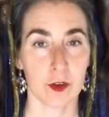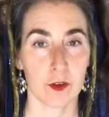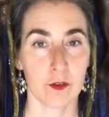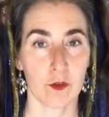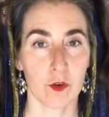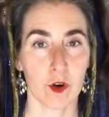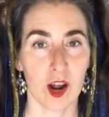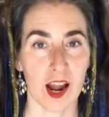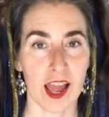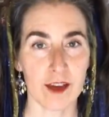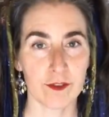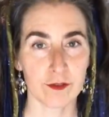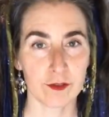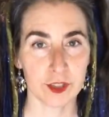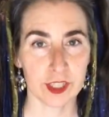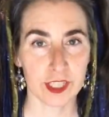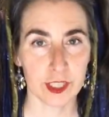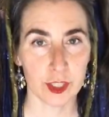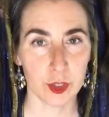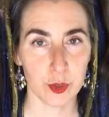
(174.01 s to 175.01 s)
For
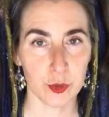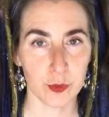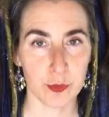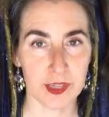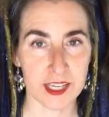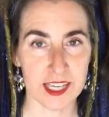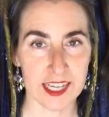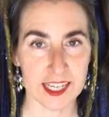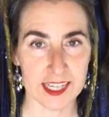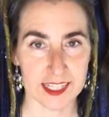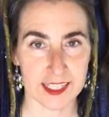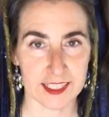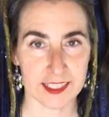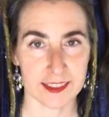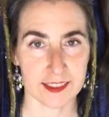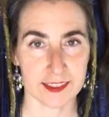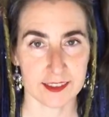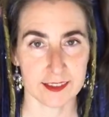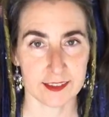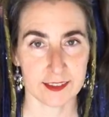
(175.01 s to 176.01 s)
every new beginning
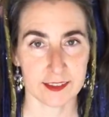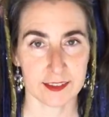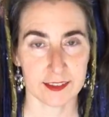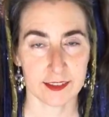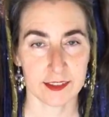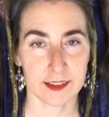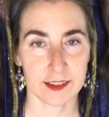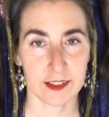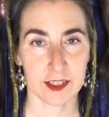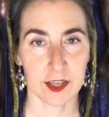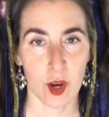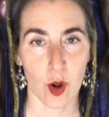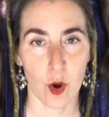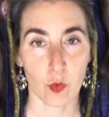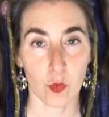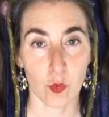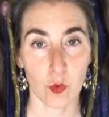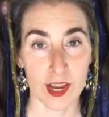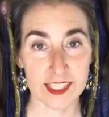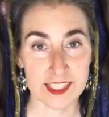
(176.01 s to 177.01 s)

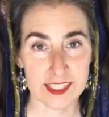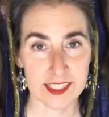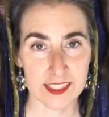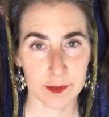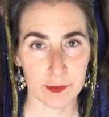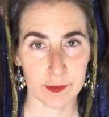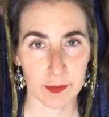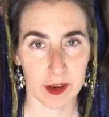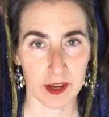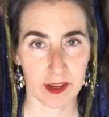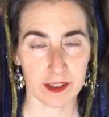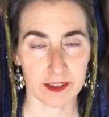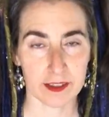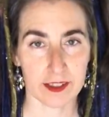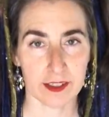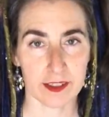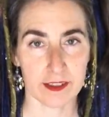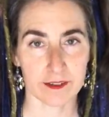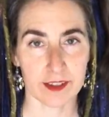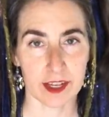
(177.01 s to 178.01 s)
rests upon
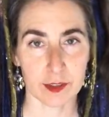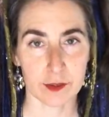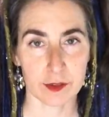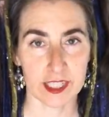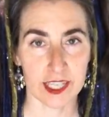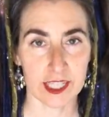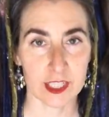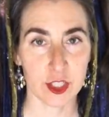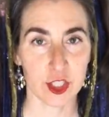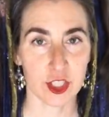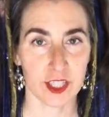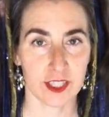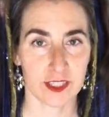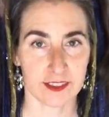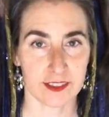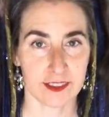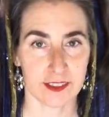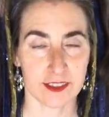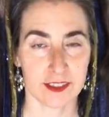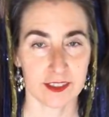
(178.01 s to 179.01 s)
a
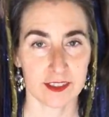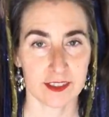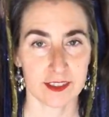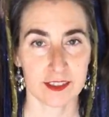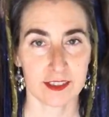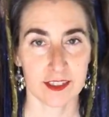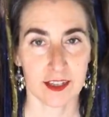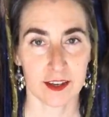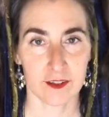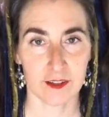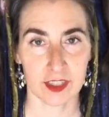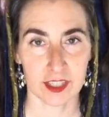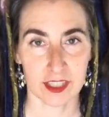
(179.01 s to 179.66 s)
foundation of the